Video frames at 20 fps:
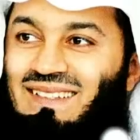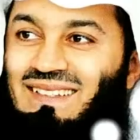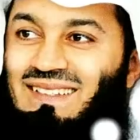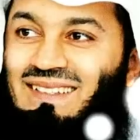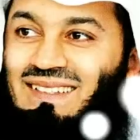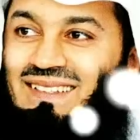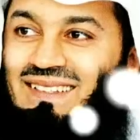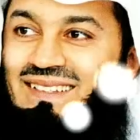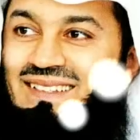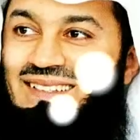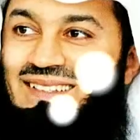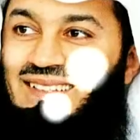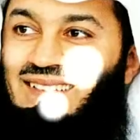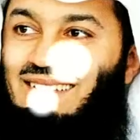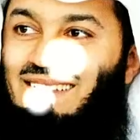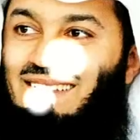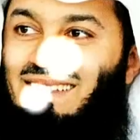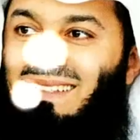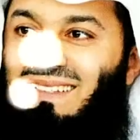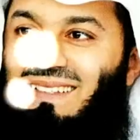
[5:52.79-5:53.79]
I think we
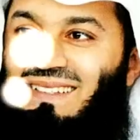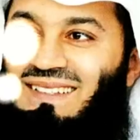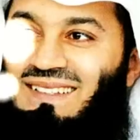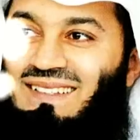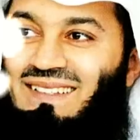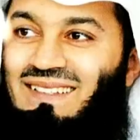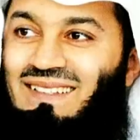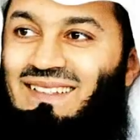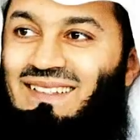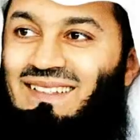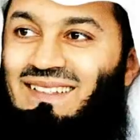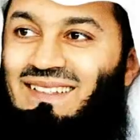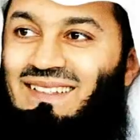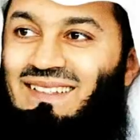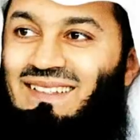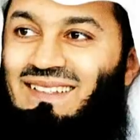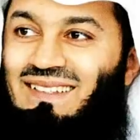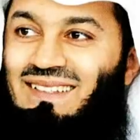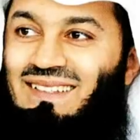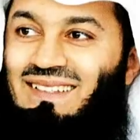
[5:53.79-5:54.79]
need more
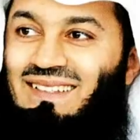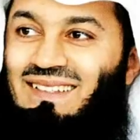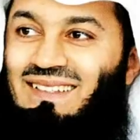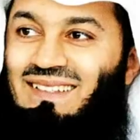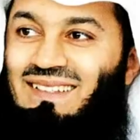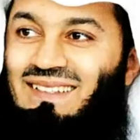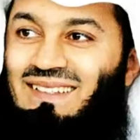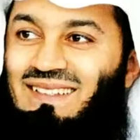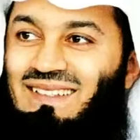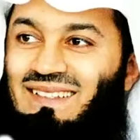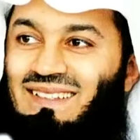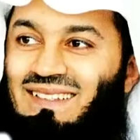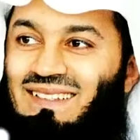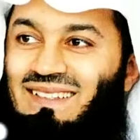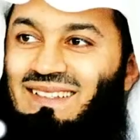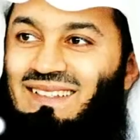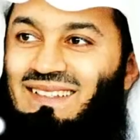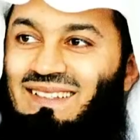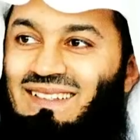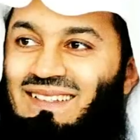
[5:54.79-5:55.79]
hope than anything else
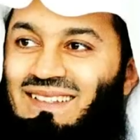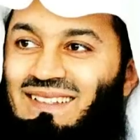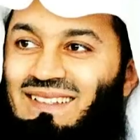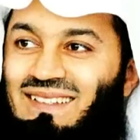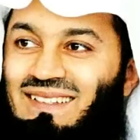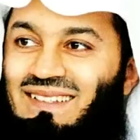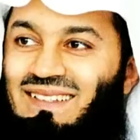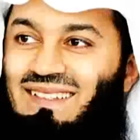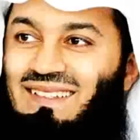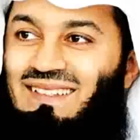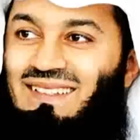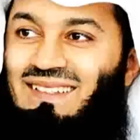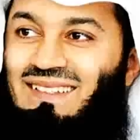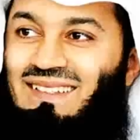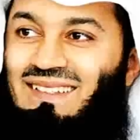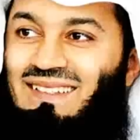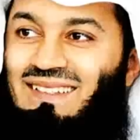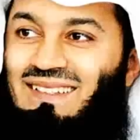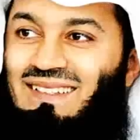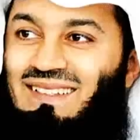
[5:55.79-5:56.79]
because it's quite
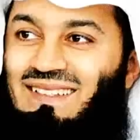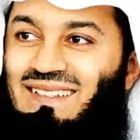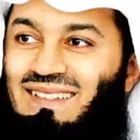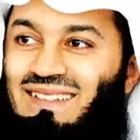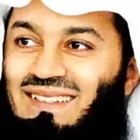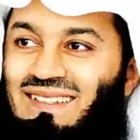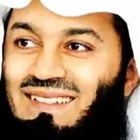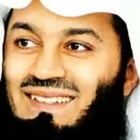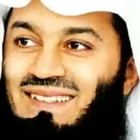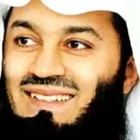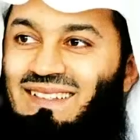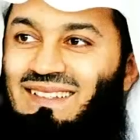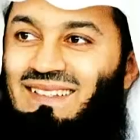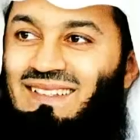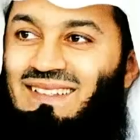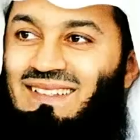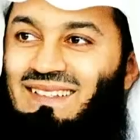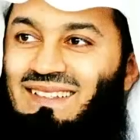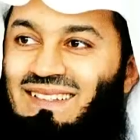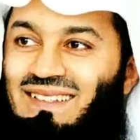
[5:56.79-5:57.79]
depressing just reading a
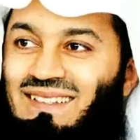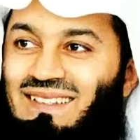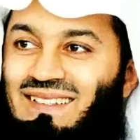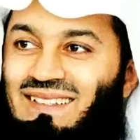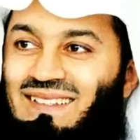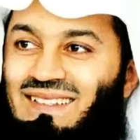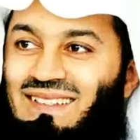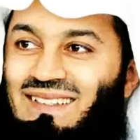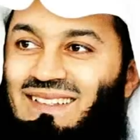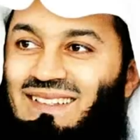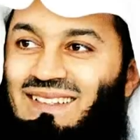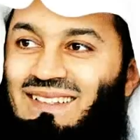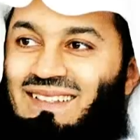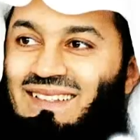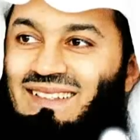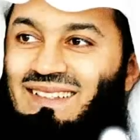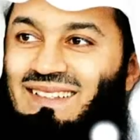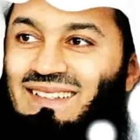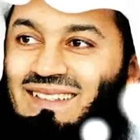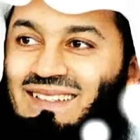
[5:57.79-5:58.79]
newspaper. It's
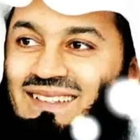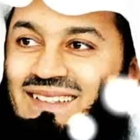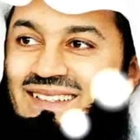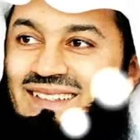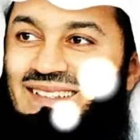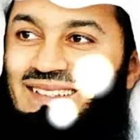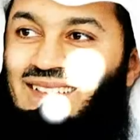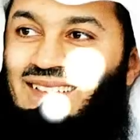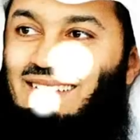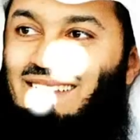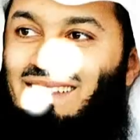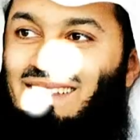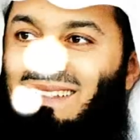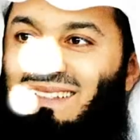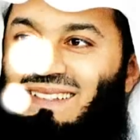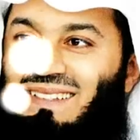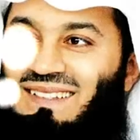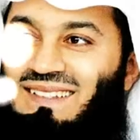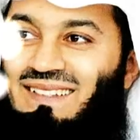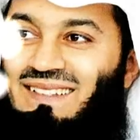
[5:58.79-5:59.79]
quite depressing just
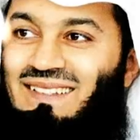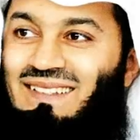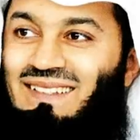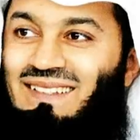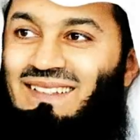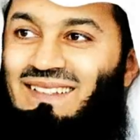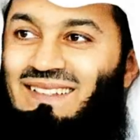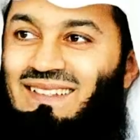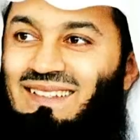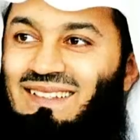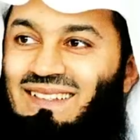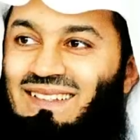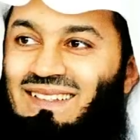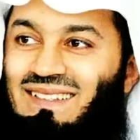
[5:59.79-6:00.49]
looking at the news.